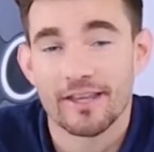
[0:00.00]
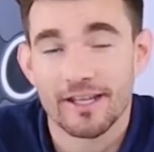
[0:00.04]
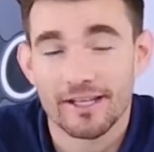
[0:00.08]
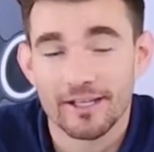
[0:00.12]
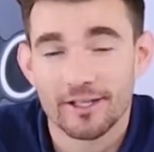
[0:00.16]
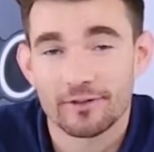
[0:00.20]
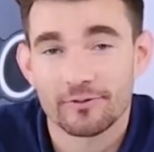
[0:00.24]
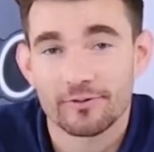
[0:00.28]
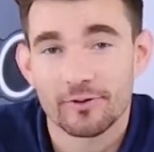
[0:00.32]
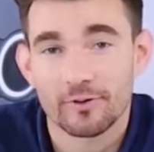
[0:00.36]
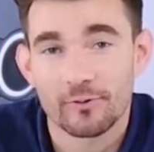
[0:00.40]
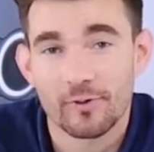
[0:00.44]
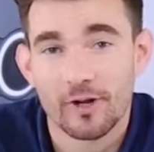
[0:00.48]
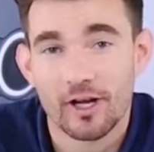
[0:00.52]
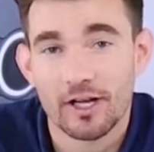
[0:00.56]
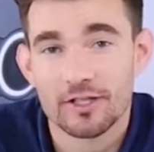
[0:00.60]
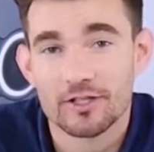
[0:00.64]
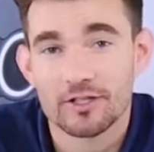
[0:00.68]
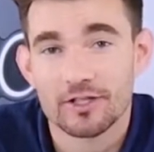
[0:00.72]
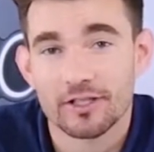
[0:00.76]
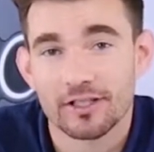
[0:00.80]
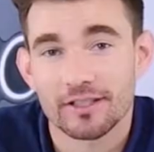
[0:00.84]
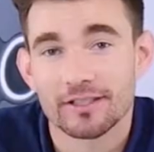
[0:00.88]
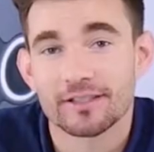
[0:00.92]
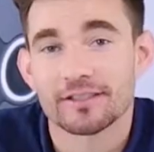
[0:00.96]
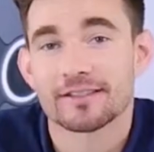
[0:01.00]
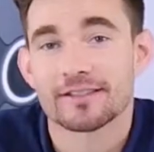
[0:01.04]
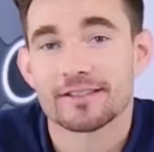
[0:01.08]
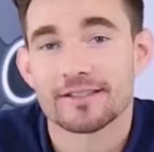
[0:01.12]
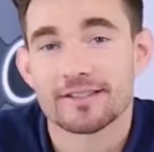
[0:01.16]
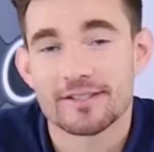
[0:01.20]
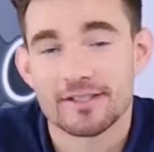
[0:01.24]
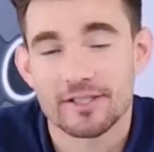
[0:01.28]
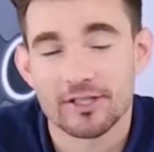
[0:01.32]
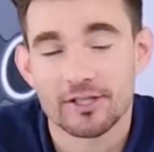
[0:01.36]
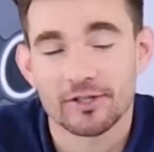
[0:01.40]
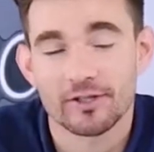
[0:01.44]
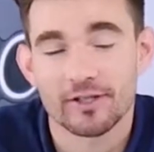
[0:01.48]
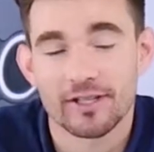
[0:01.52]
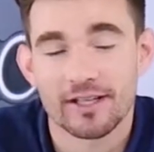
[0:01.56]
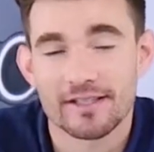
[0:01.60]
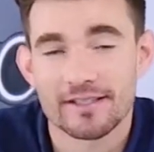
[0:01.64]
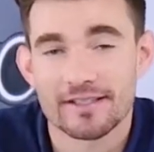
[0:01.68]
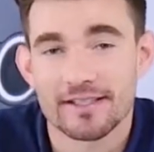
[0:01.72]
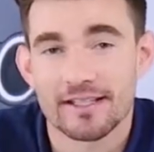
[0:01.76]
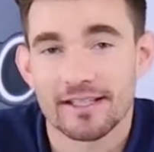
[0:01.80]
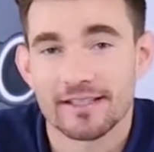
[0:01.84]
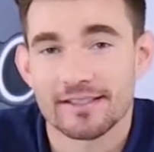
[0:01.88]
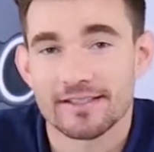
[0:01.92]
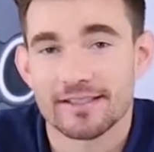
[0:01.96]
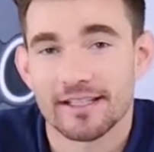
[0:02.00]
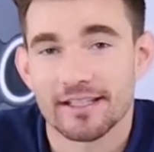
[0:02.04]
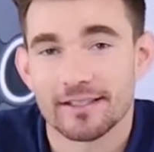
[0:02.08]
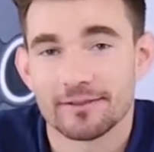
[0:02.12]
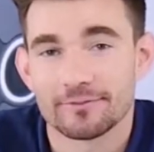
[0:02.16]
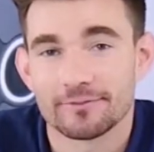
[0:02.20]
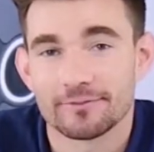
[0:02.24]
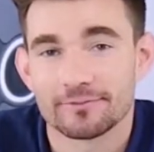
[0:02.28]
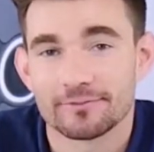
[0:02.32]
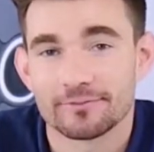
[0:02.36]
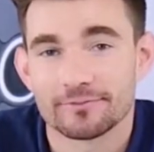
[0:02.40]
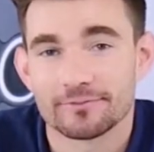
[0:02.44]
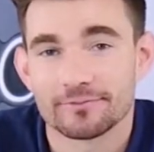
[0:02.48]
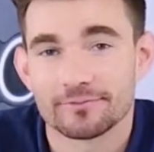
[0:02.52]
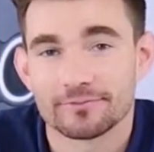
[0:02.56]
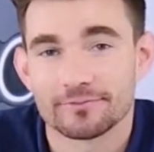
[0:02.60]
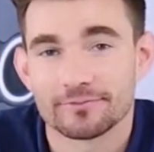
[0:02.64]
Thank you for watching. See you guys next time.